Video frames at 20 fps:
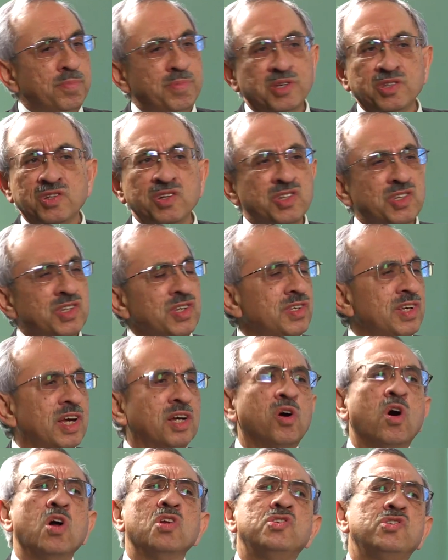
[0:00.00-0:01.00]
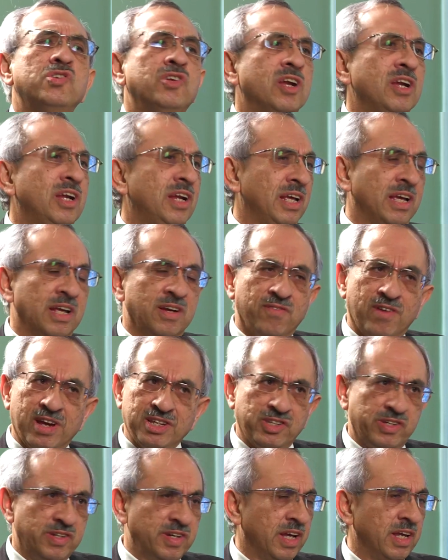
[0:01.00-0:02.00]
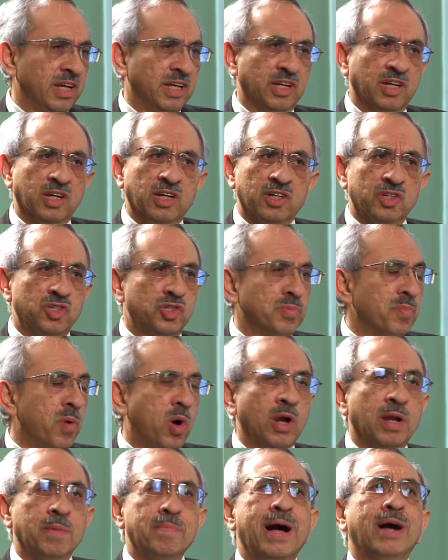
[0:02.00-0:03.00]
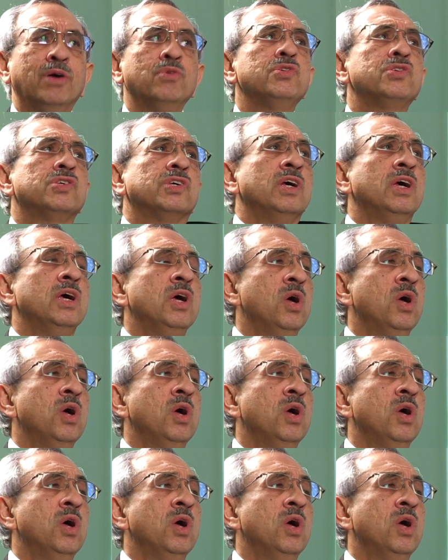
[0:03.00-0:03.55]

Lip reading: businesses are constantly investing small amounts.